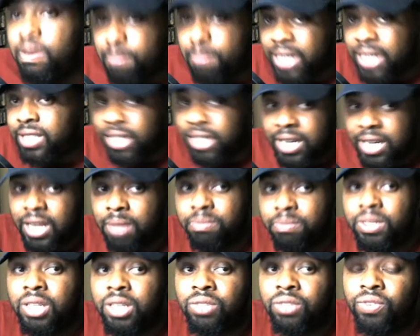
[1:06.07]
mention him
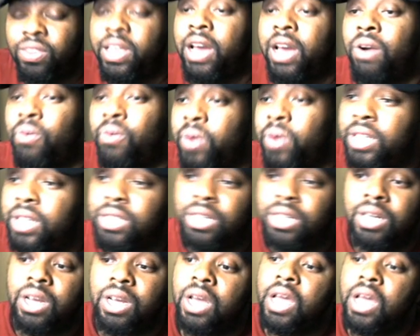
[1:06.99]
just for that
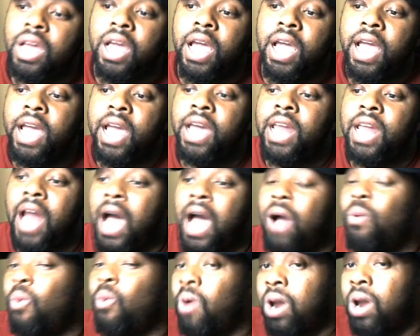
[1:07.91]
reason. And I
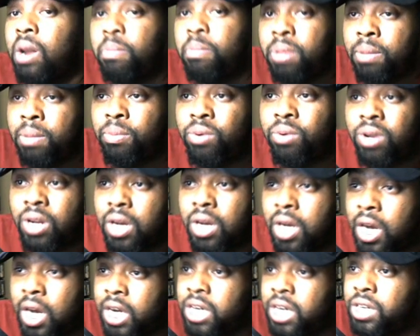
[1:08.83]
wanted people
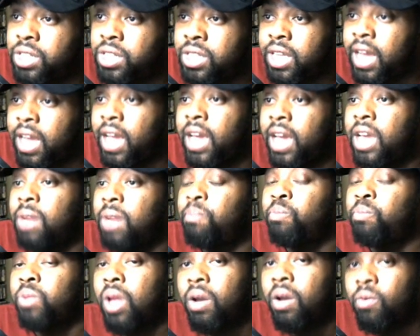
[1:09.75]
to understand
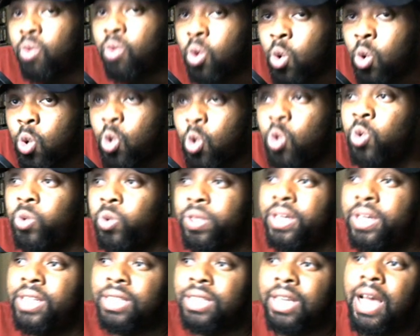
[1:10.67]
who
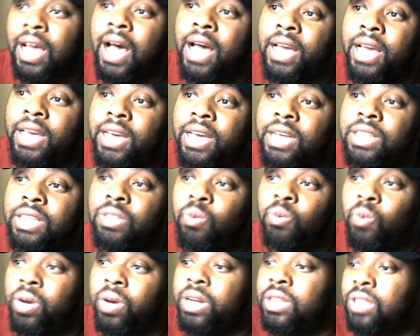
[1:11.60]
this guy is and
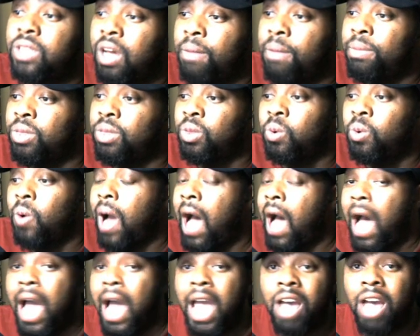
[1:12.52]
what he's coming through.
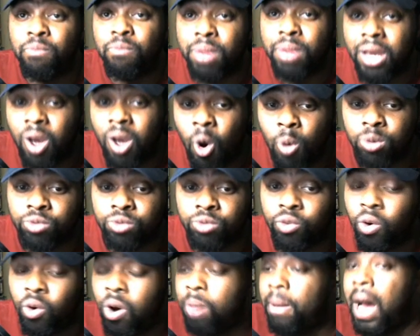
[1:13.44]
I have big hopes
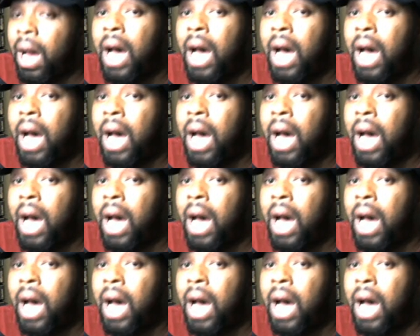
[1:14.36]
for him.